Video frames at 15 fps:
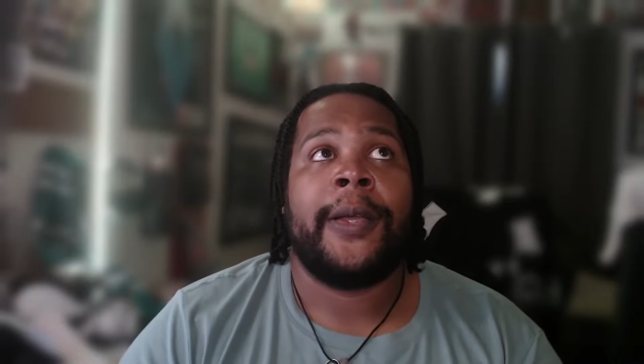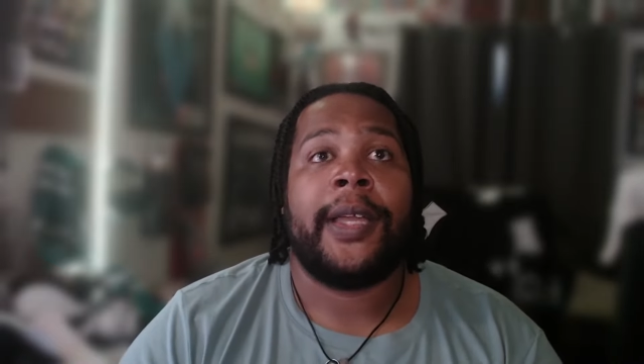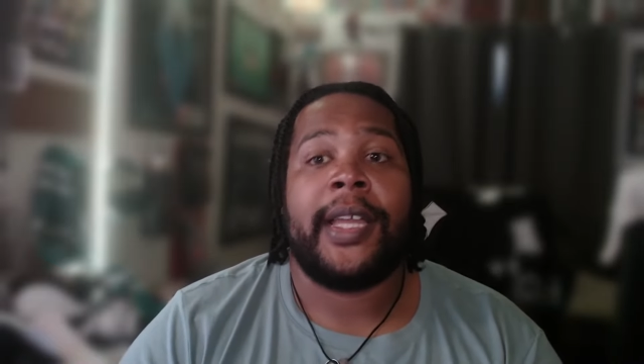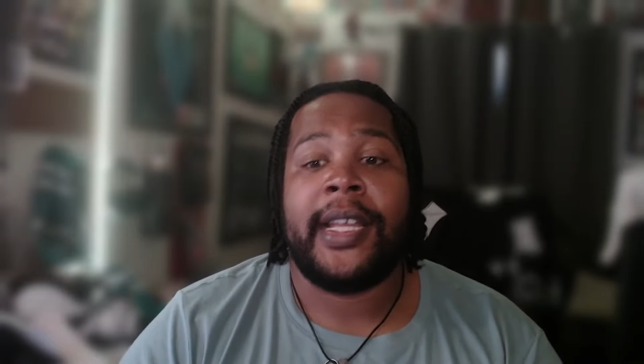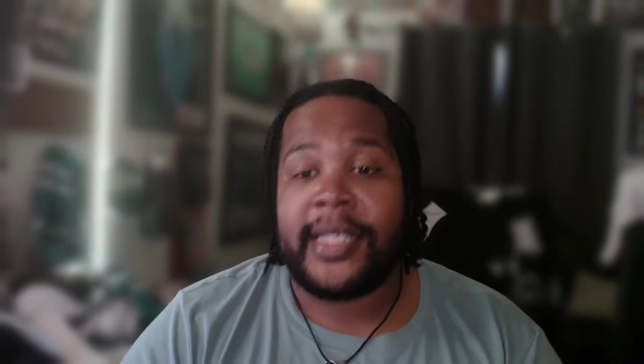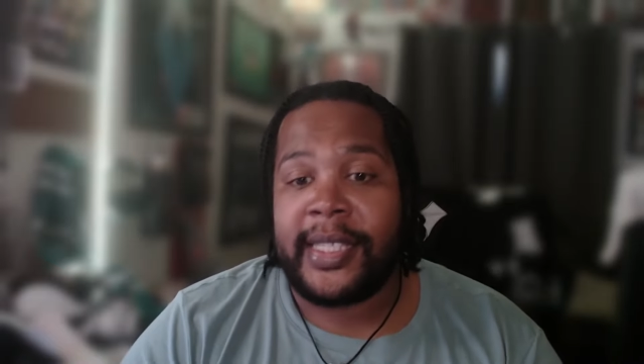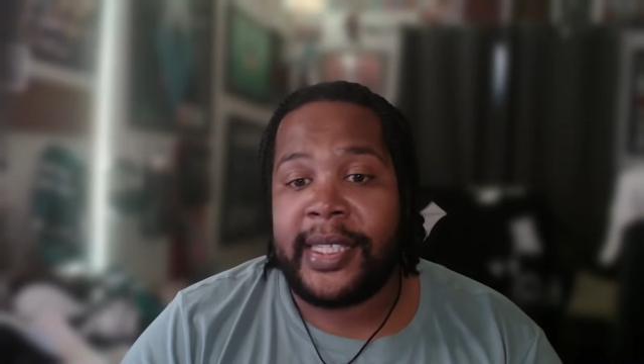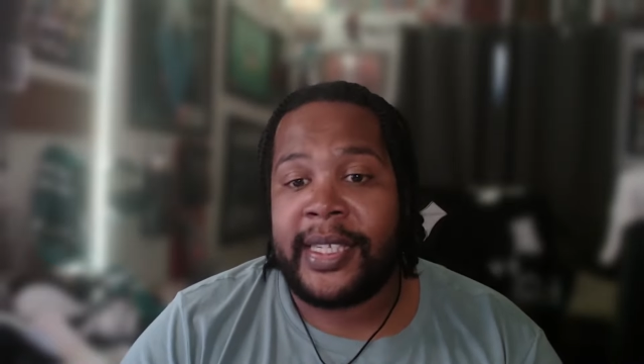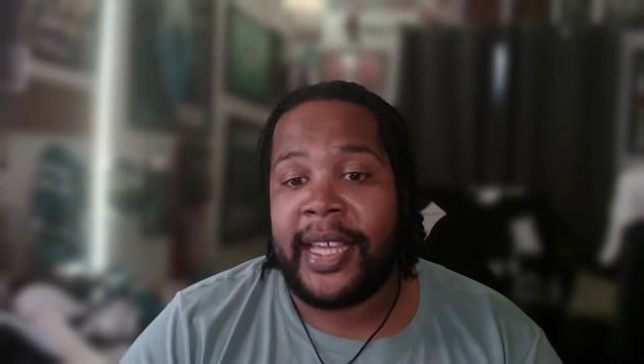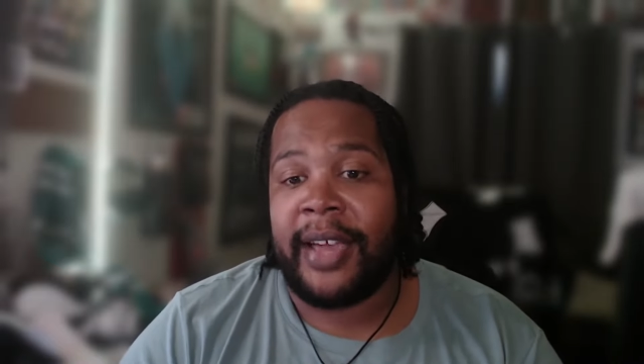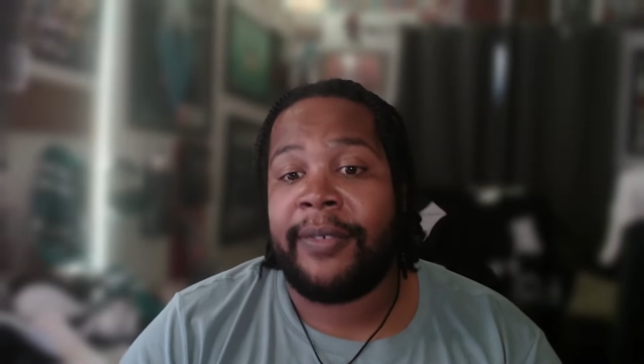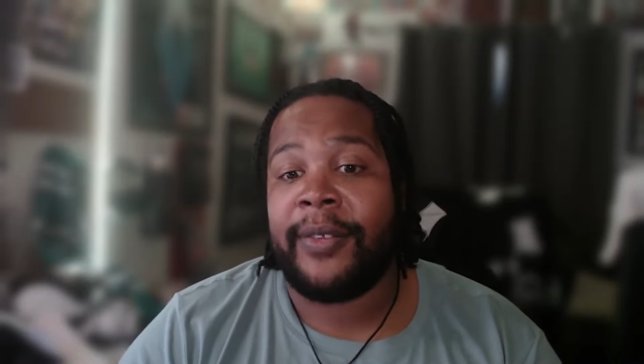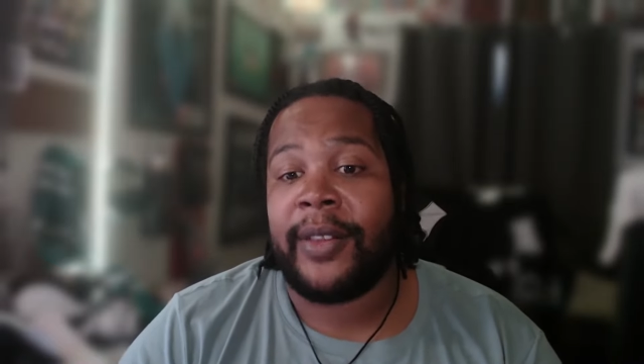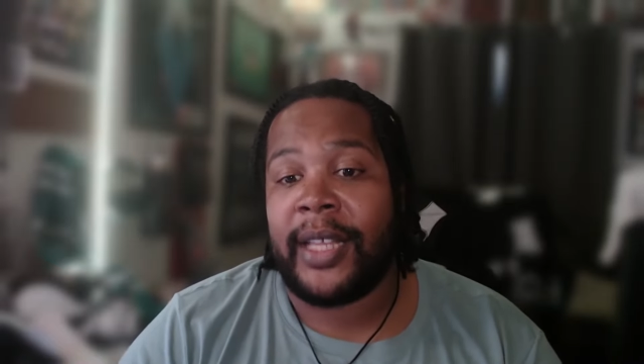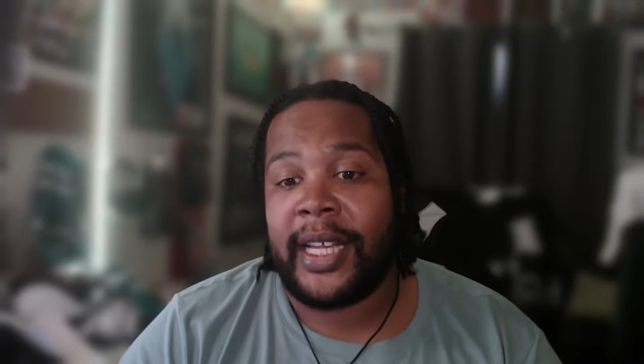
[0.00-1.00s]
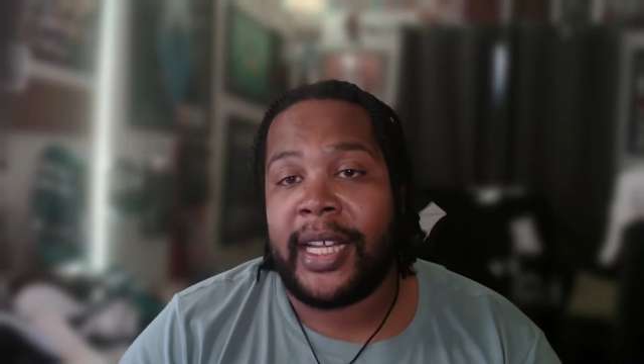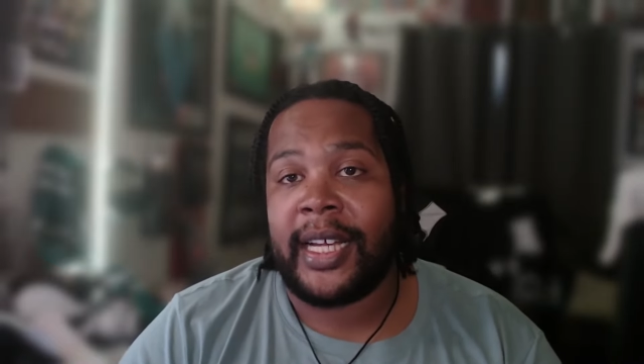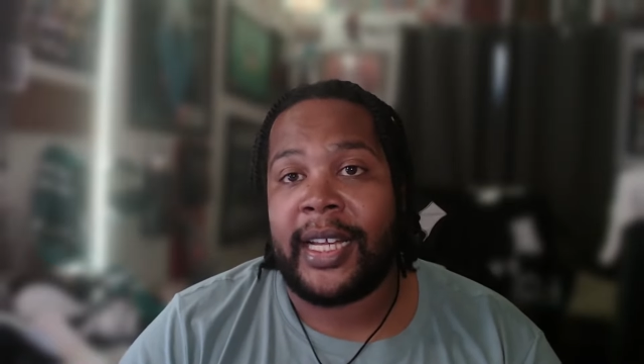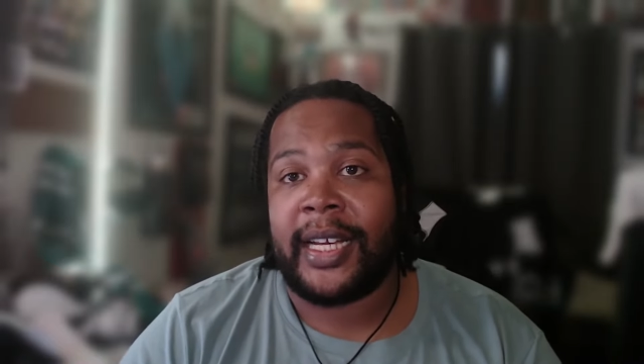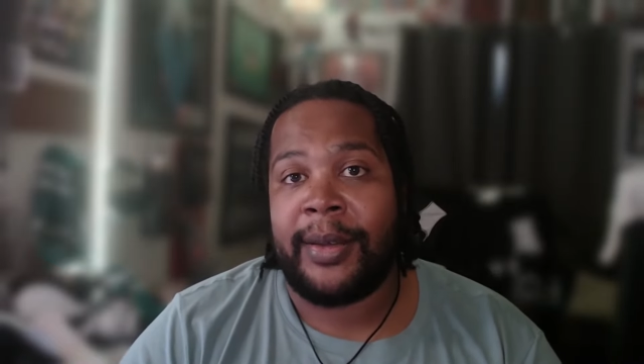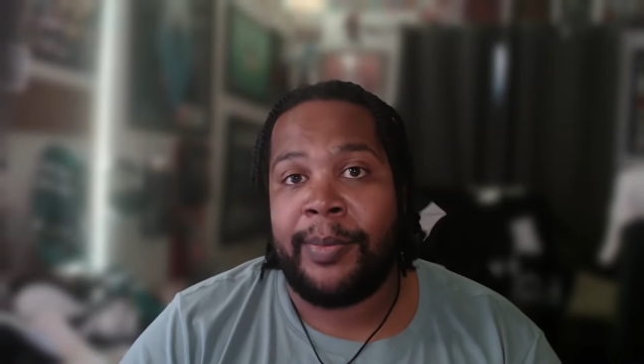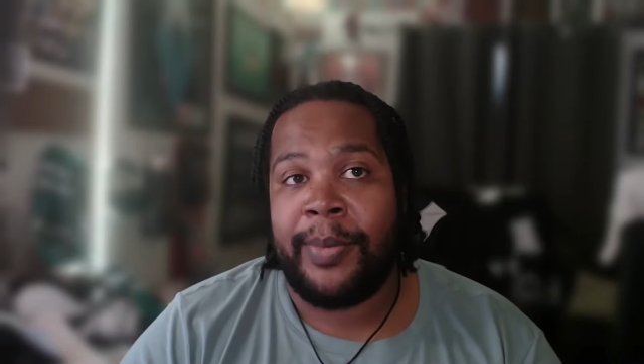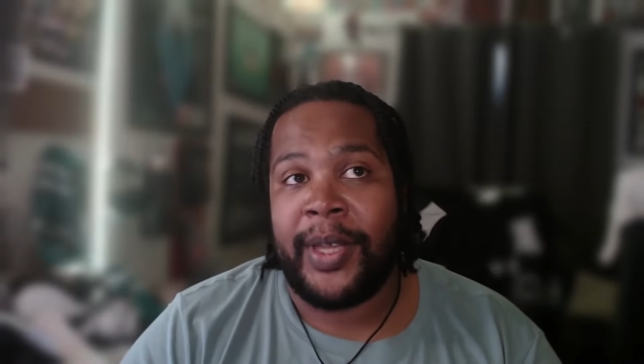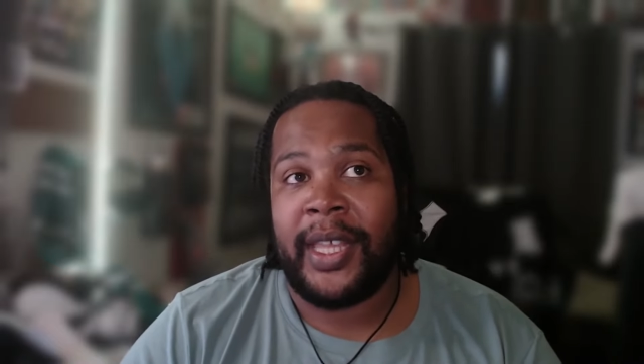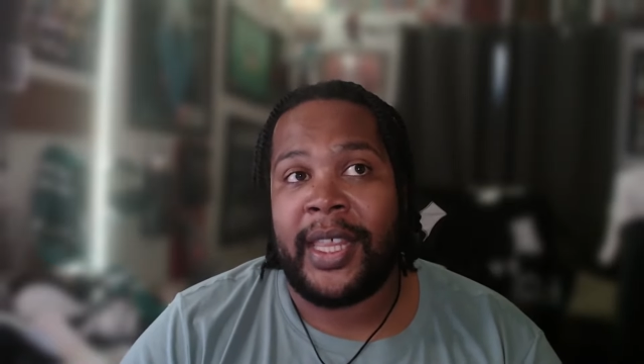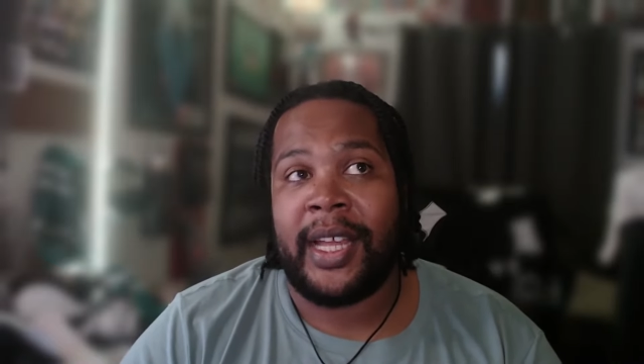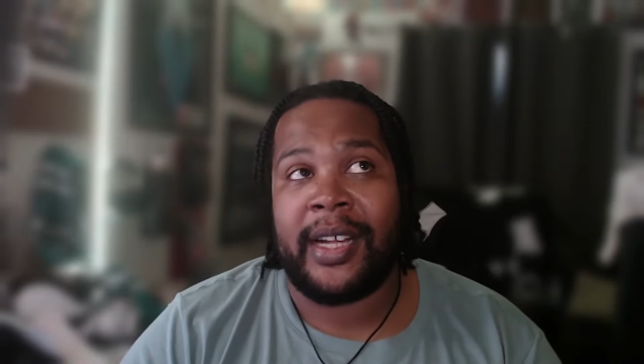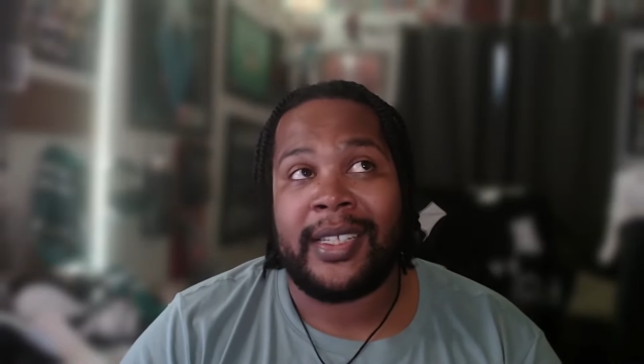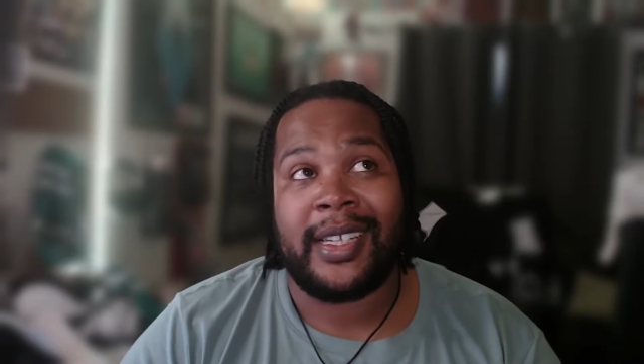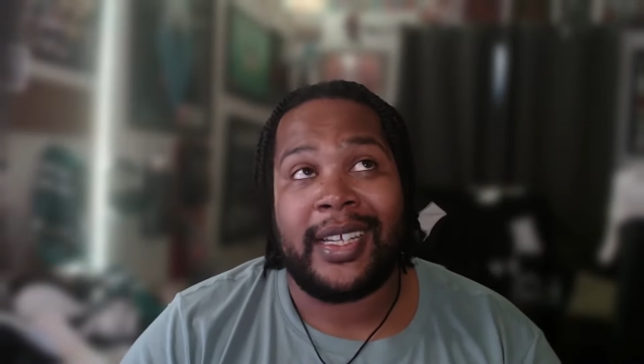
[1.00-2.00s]
It's definitely gonna be
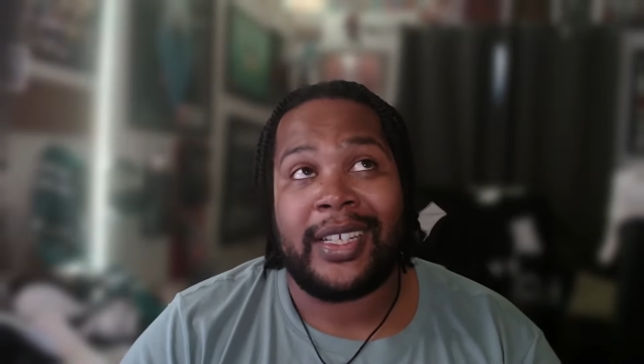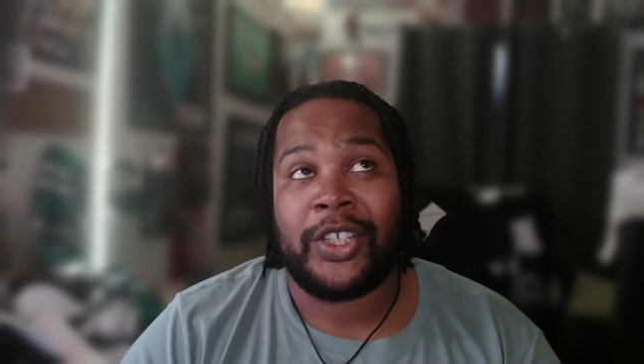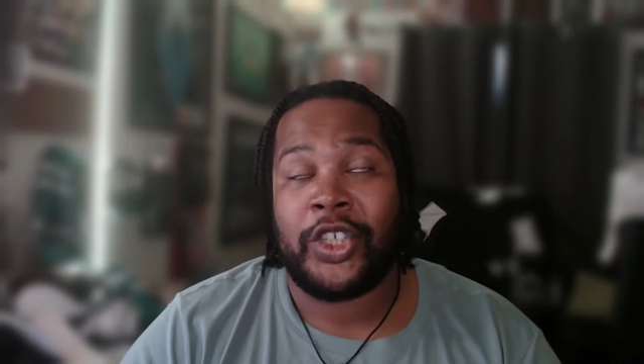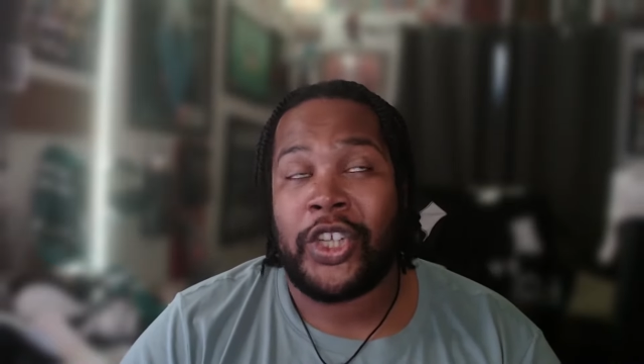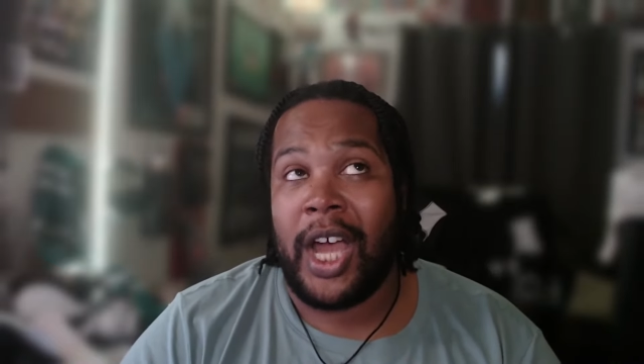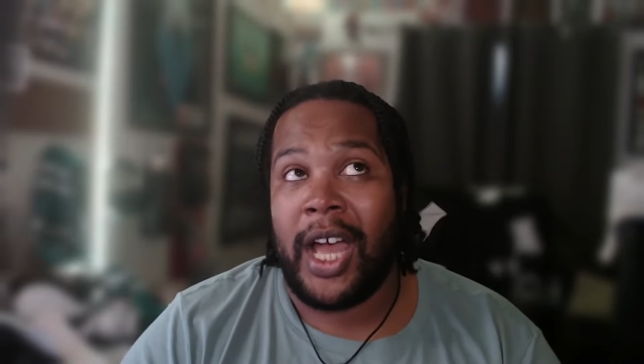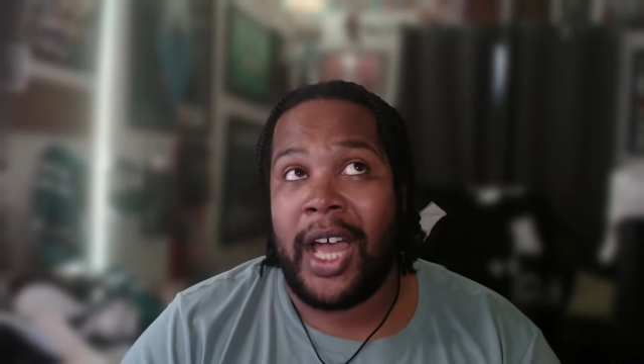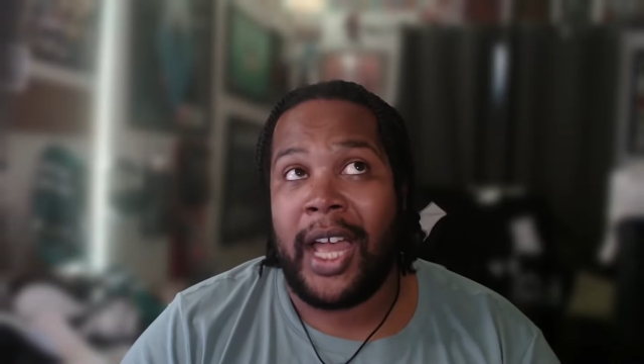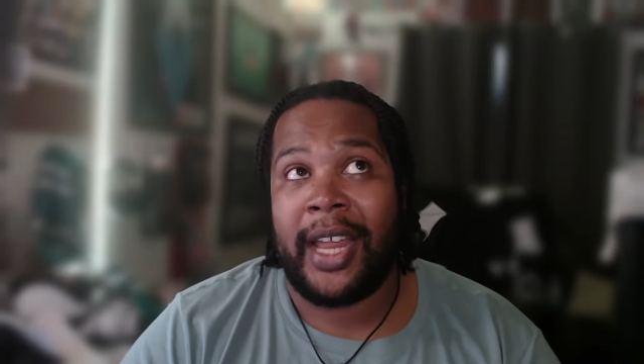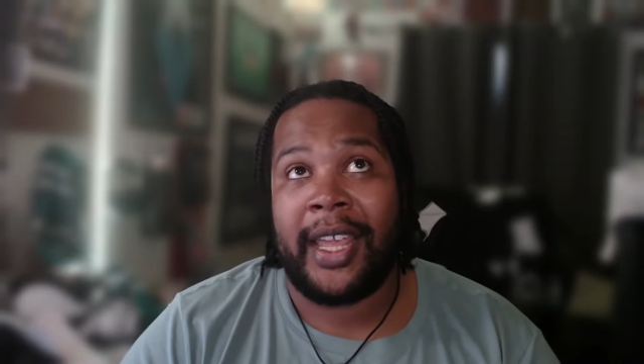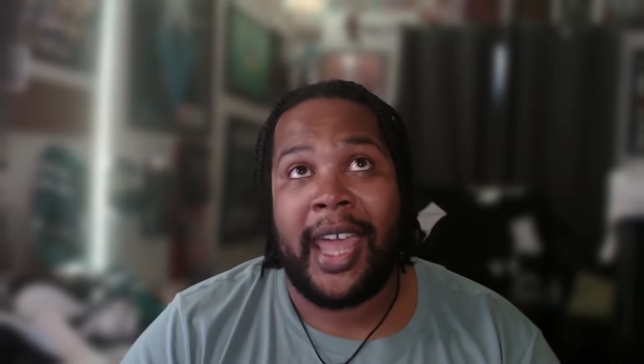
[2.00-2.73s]
there. It's gonna shine.